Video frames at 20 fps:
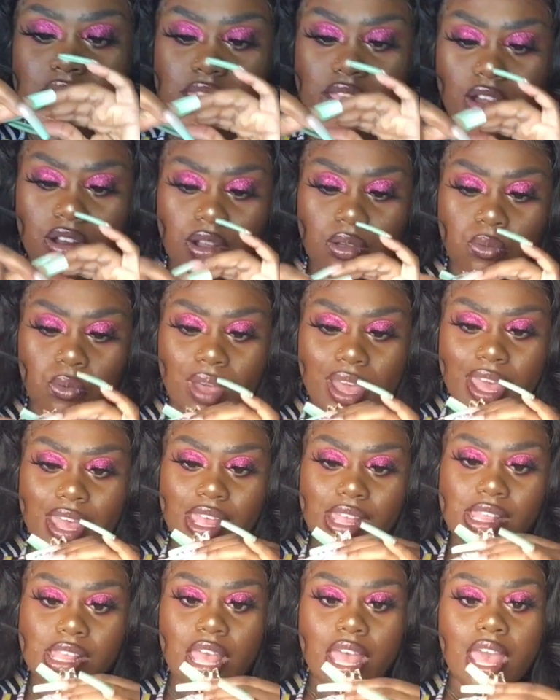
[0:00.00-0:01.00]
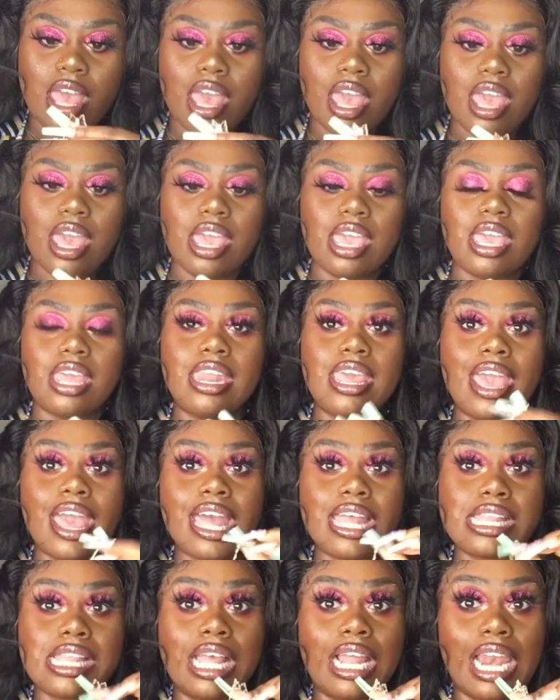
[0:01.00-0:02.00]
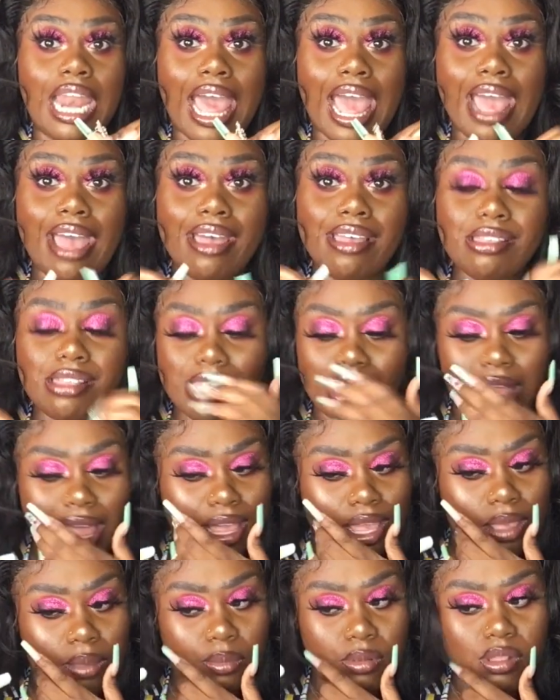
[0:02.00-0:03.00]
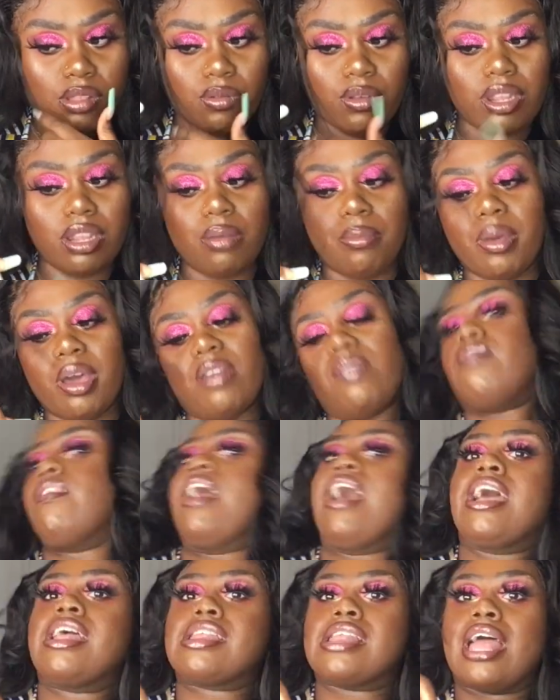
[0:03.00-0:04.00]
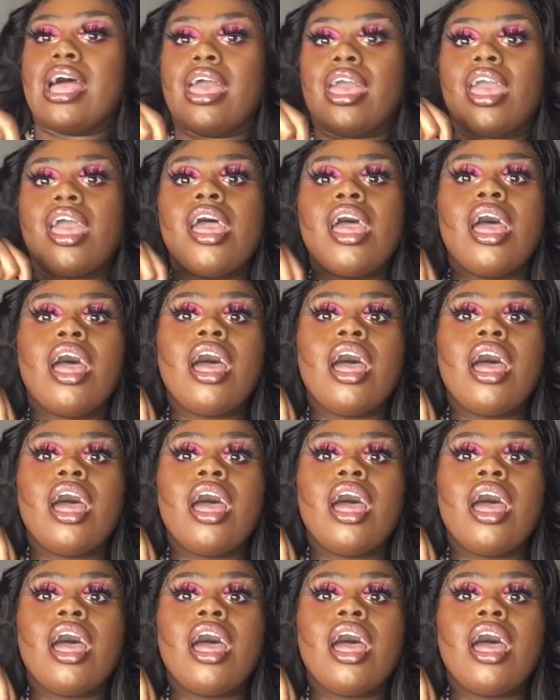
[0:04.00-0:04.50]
certain ways, and it has glass like in between the butterflies. Like,